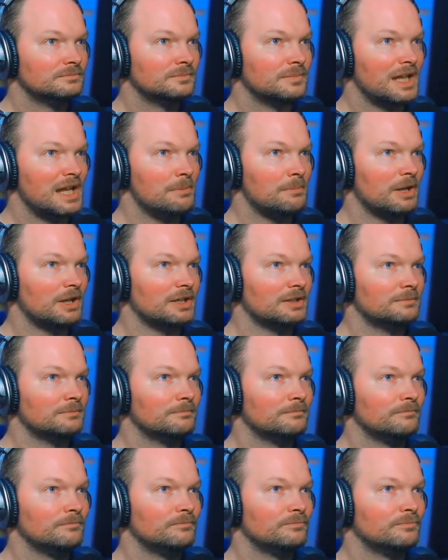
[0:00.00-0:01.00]
Hey, buddy. Oh,
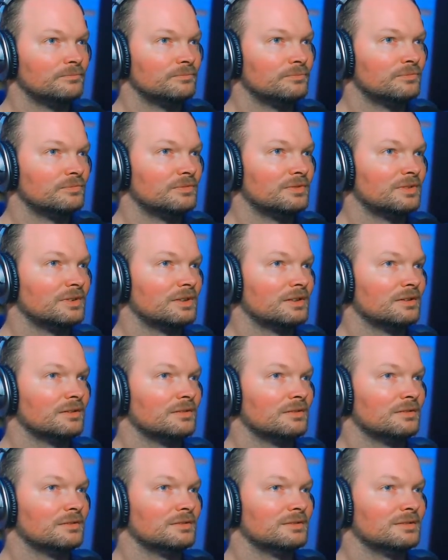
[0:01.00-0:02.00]
come on.
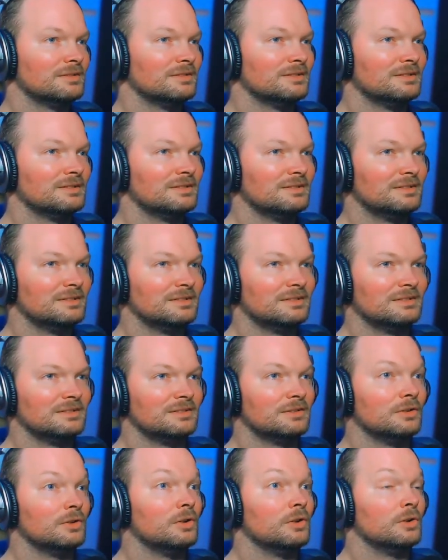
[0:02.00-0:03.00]

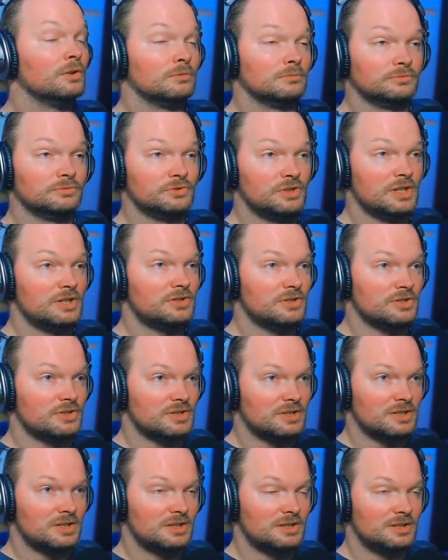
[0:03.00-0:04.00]
Ow, I hate being
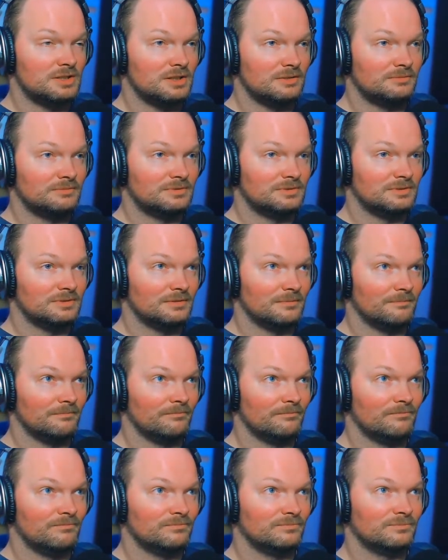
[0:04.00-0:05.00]
shot. It's like stubbing
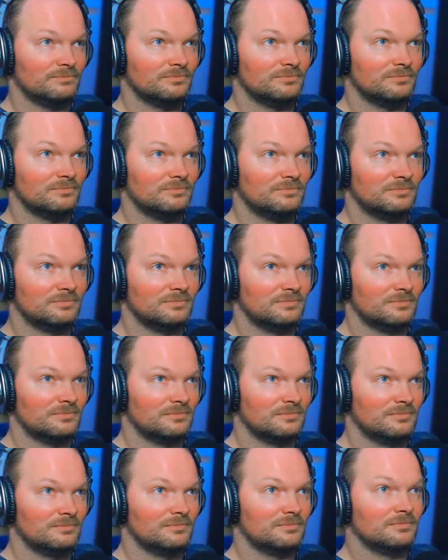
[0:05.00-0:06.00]
your toe over and
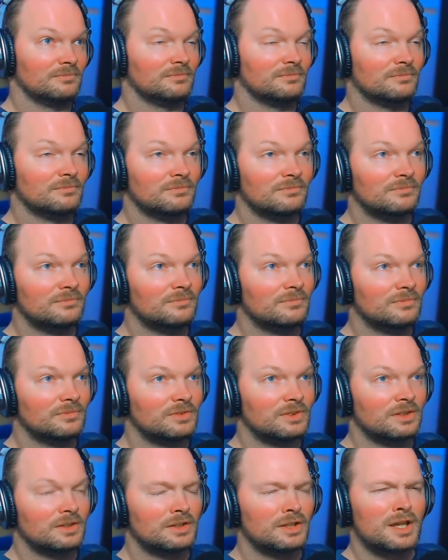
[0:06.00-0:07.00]
over again
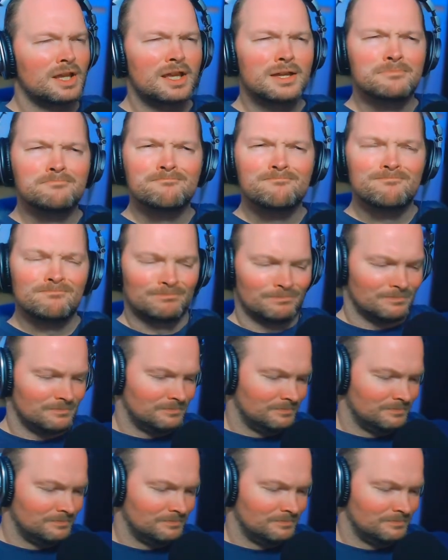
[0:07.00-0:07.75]
with bullets.